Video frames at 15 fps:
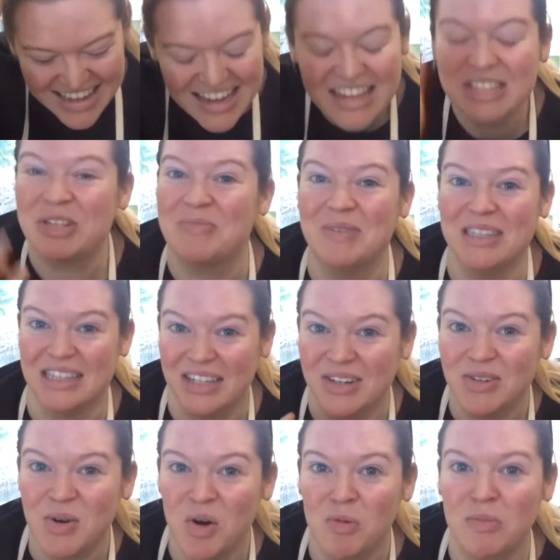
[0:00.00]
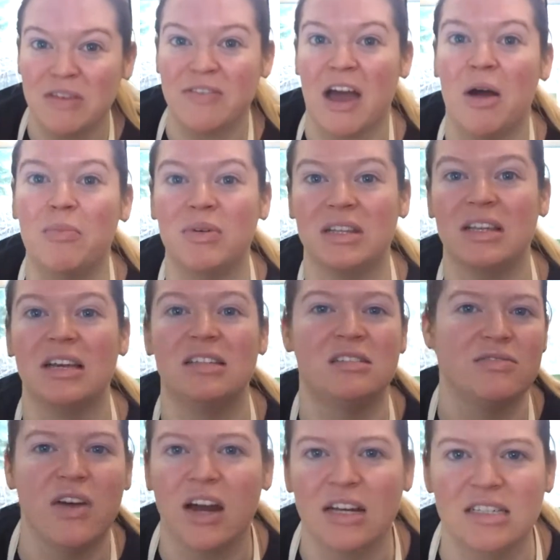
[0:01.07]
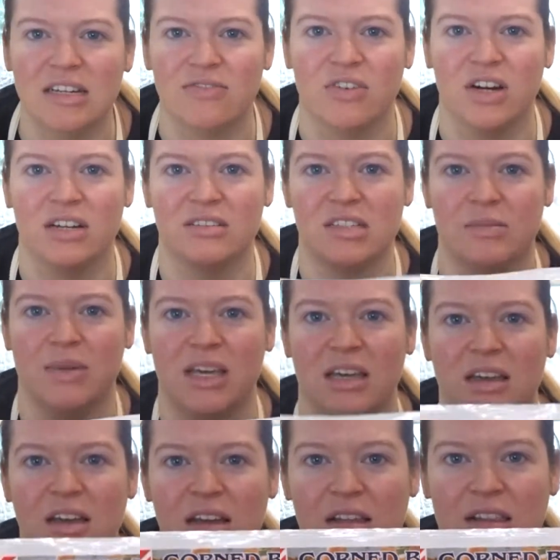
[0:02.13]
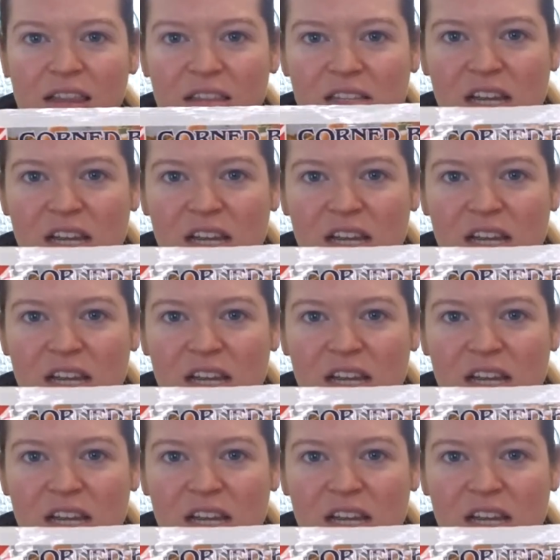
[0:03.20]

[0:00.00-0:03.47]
So I'm a little corned beef out, but it's very different to me, like the